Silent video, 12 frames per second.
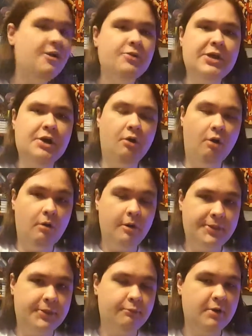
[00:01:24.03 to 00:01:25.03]
They're
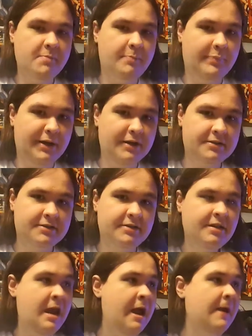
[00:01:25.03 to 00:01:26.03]
all $3
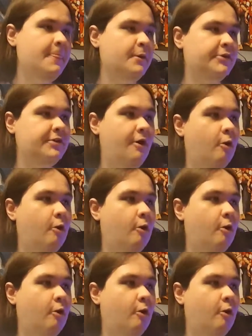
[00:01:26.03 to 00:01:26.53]
and they're